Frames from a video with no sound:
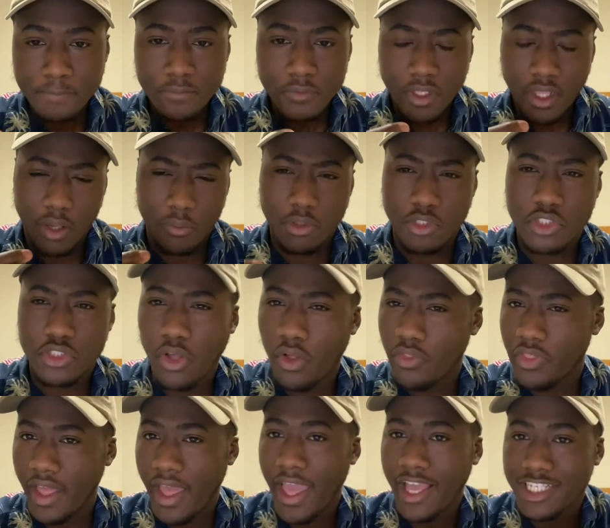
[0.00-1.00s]
And we saw the
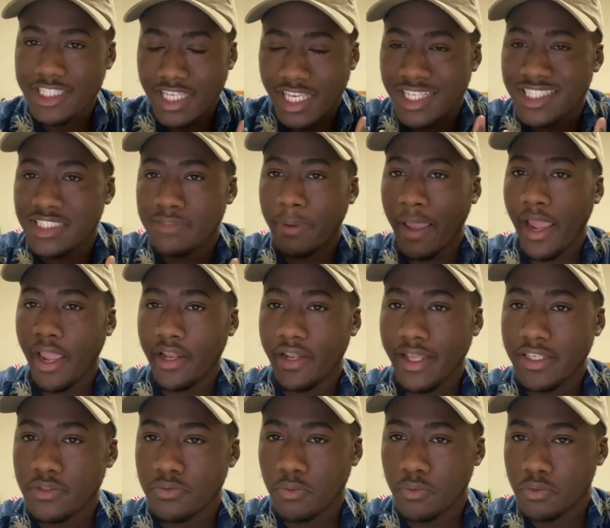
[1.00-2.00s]
hex expand.
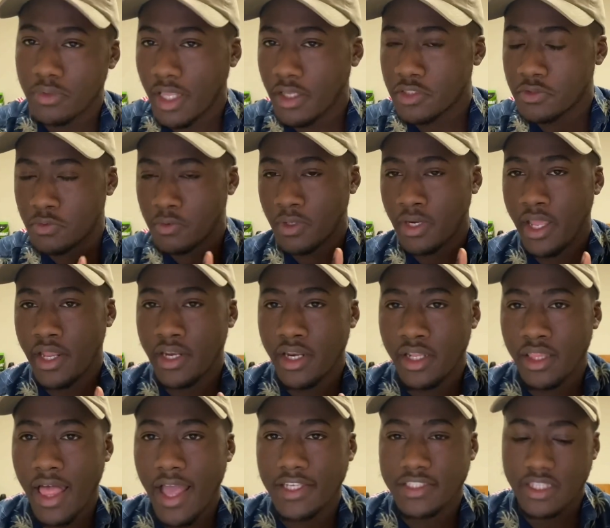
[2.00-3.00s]
That's what it ended
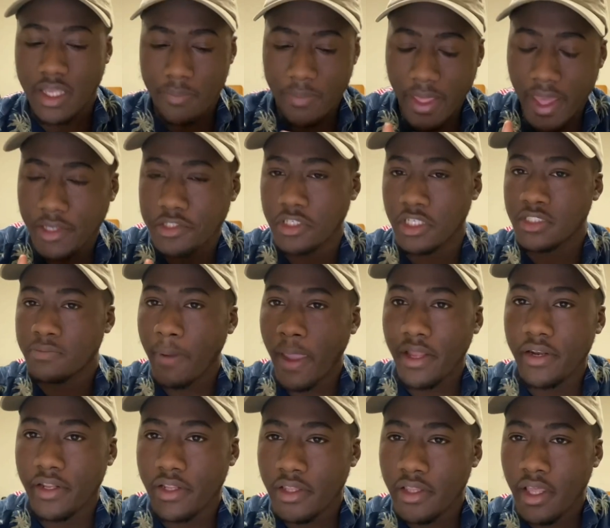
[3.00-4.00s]
last time, the hex
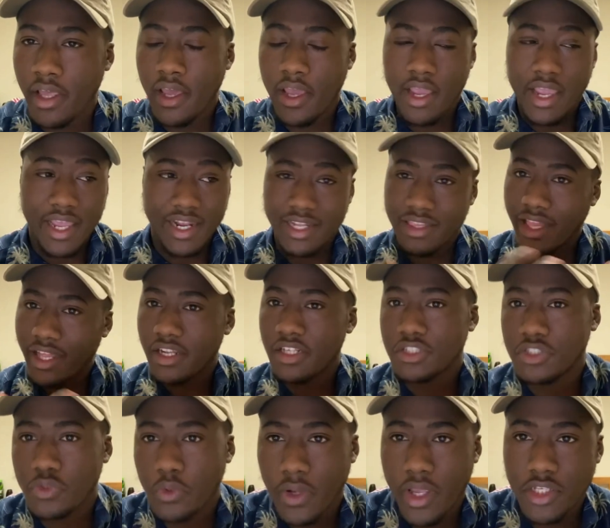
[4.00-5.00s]
expanding. And a lot of
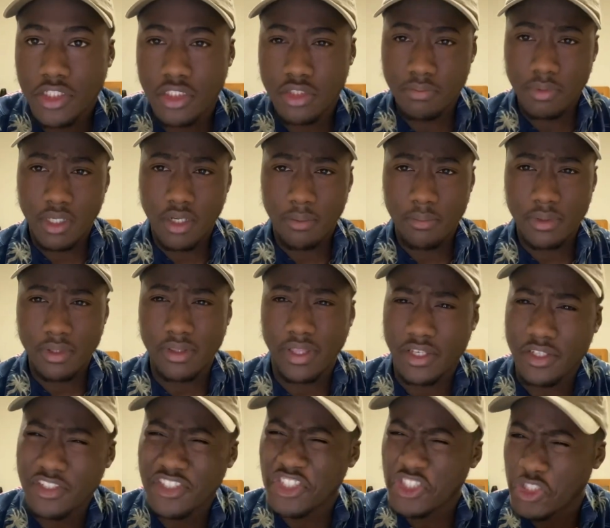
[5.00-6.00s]
sword agents becoming
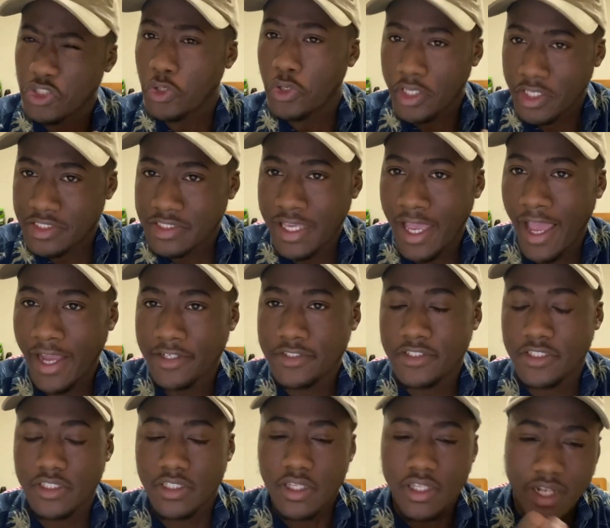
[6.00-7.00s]
like circus
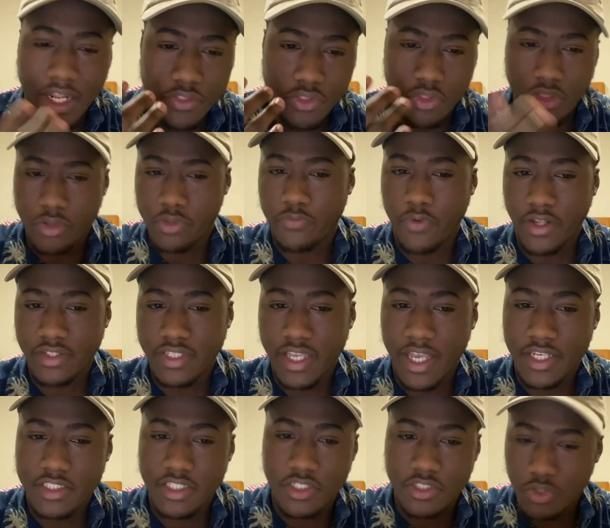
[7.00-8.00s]
acts. And I thought that was
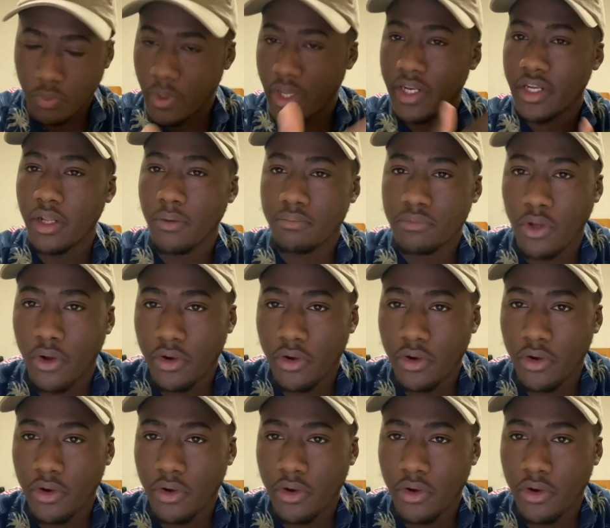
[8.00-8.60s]
fantastic. So we end up